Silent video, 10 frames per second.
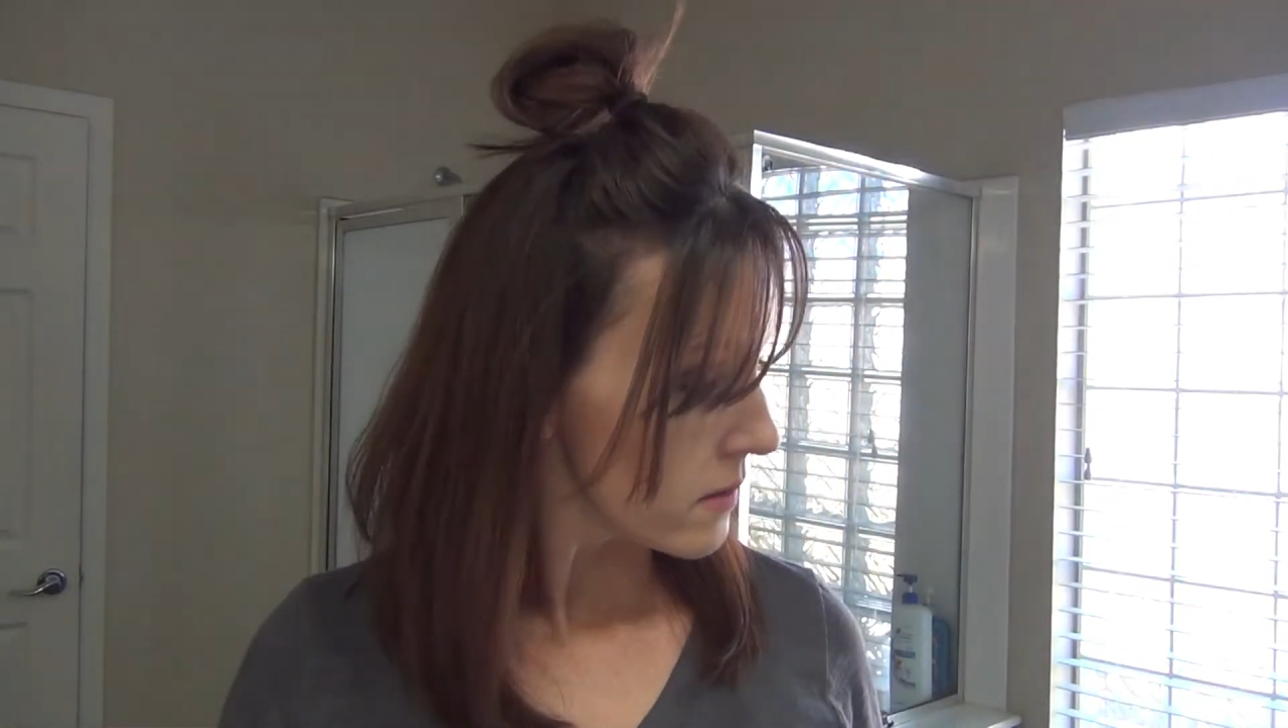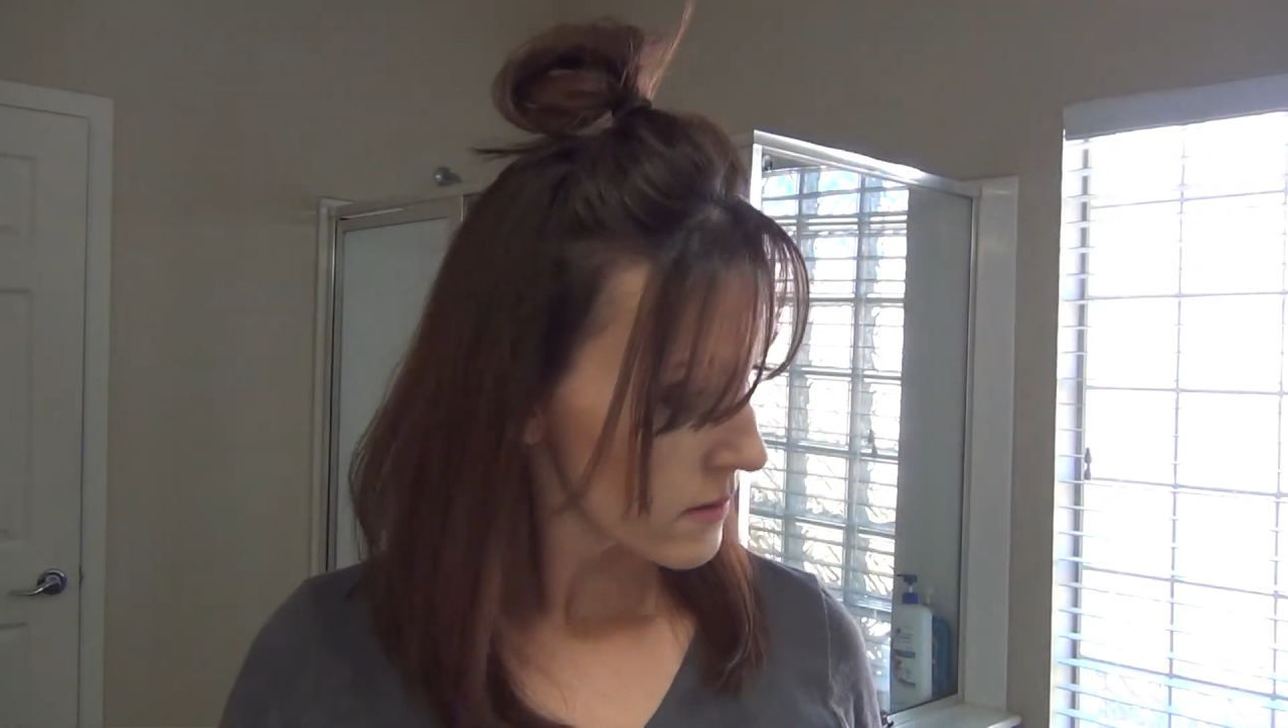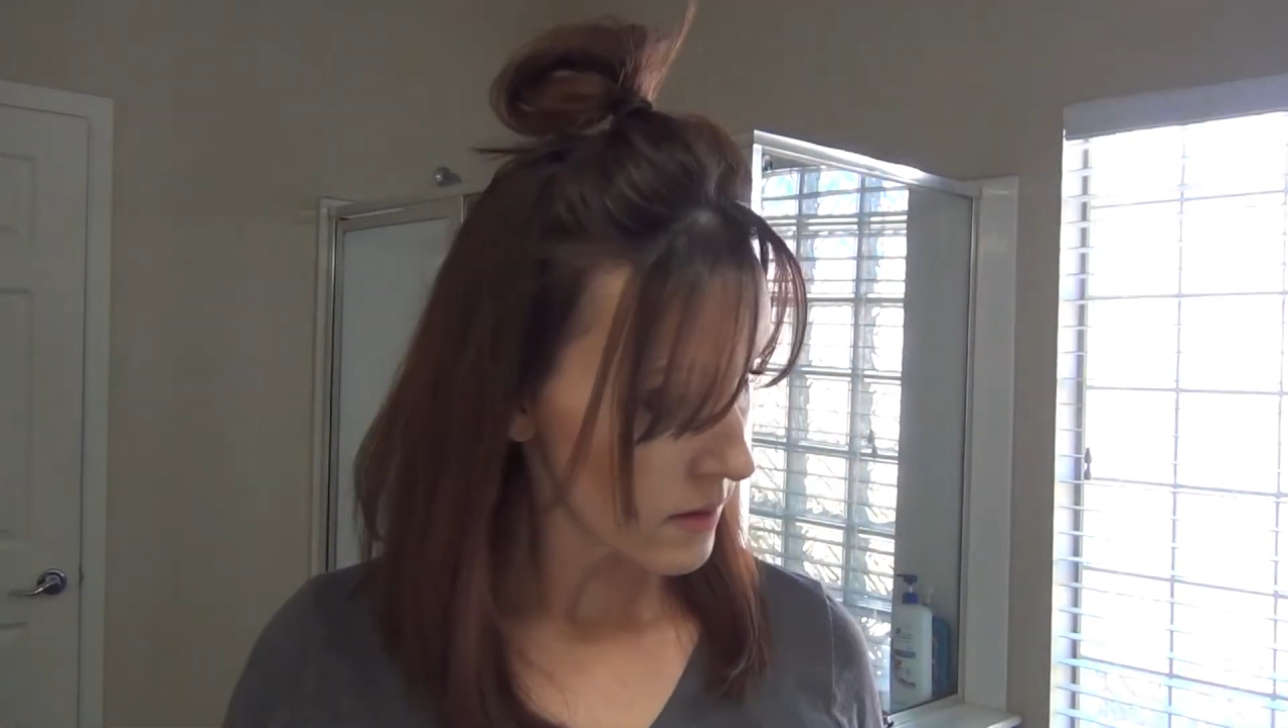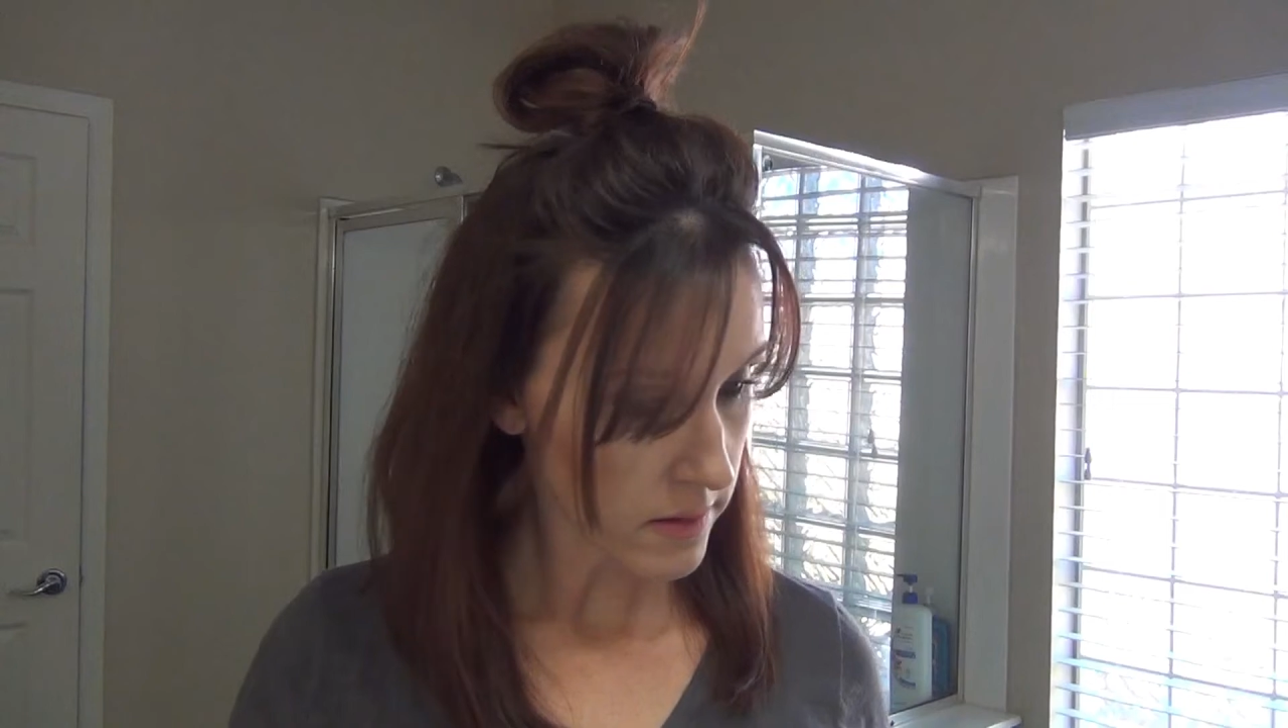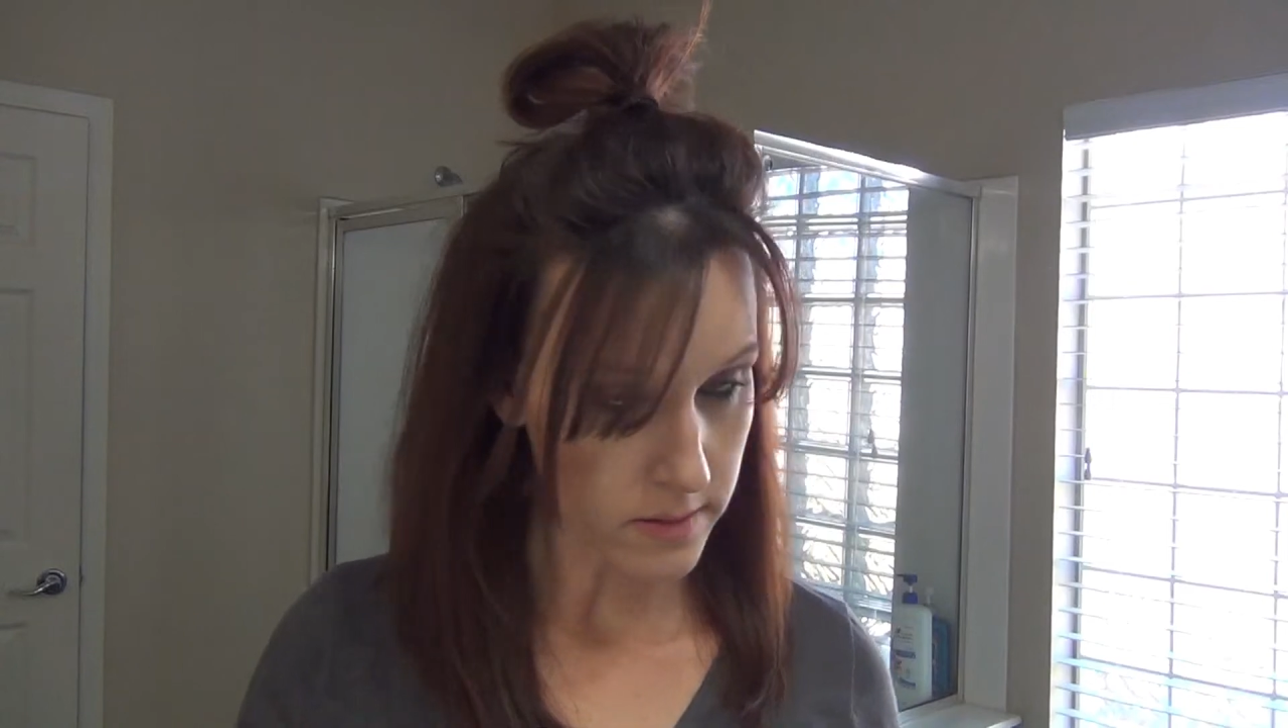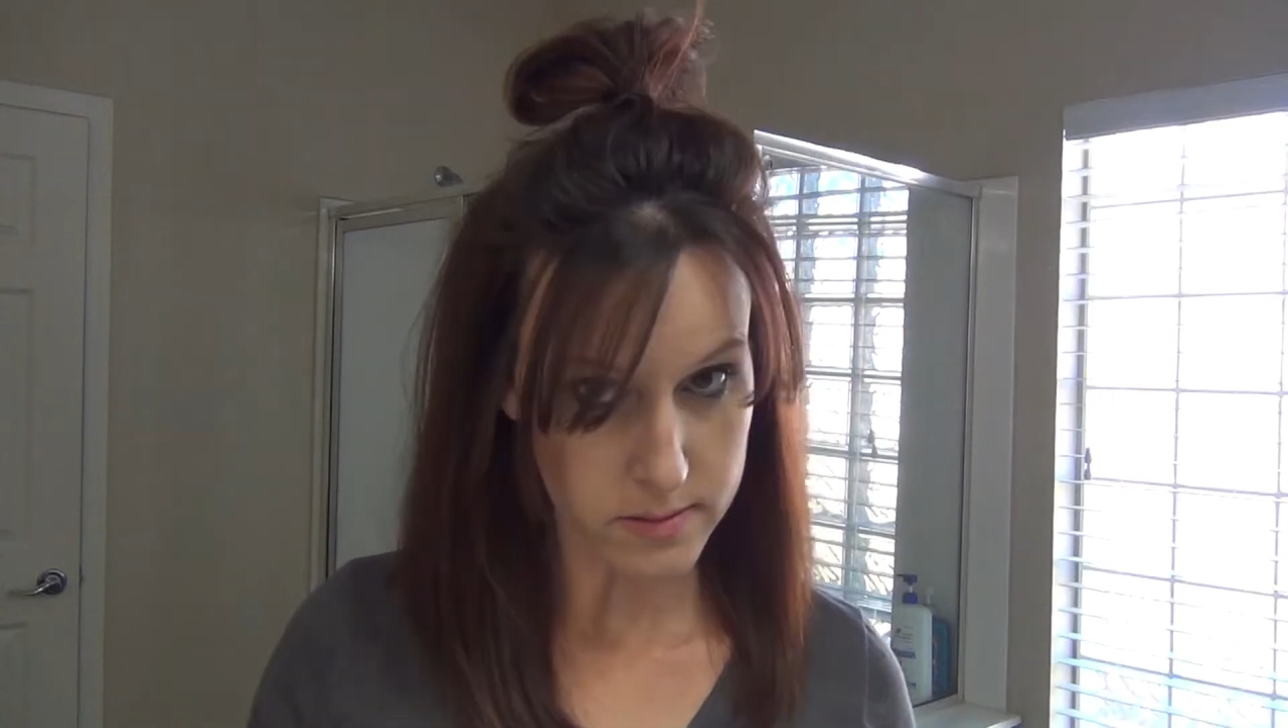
the little